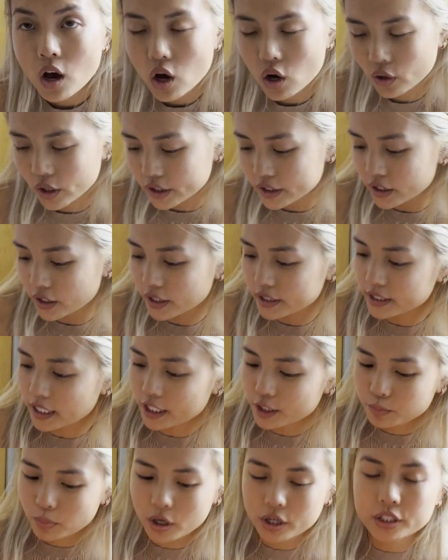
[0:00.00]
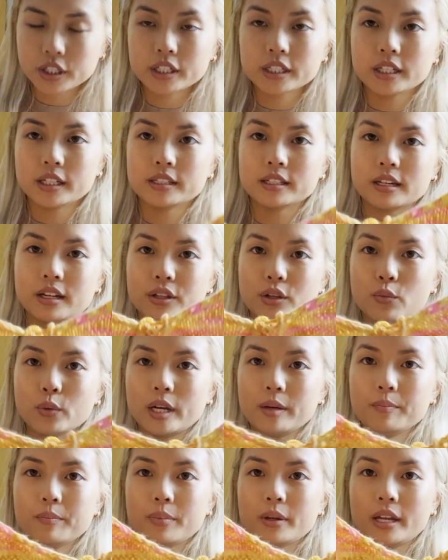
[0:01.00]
Okay, so this next project is another whip,